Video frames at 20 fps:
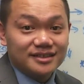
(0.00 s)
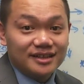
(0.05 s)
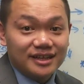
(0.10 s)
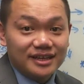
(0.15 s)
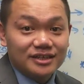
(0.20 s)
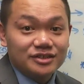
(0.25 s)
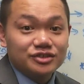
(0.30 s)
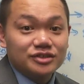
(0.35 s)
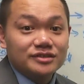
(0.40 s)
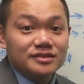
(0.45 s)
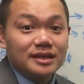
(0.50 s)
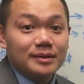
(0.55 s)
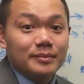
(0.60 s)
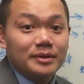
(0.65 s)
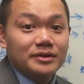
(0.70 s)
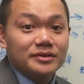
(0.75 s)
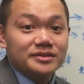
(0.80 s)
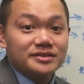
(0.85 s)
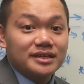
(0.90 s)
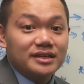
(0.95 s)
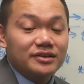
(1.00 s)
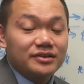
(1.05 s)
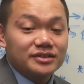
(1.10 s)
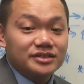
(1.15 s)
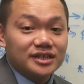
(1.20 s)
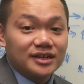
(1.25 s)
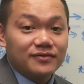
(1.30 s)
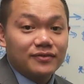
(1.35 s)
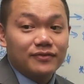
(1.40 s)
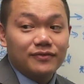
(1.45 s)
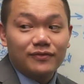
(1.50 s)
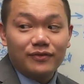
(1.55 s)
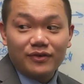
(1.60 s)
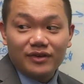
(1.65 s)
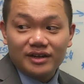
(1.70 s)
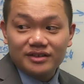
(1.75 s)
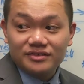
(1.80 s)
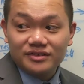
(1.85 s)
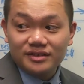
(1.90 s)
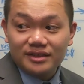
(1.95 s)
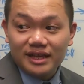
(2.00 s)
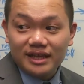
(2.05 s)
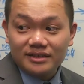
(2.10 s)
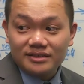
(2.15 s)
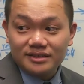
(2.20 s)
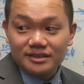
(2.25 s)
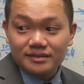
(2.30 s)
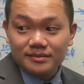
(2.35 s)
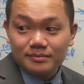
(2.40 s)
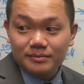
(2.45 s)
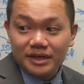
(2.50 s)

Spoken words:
and the insurance company will send you a check for $400,000.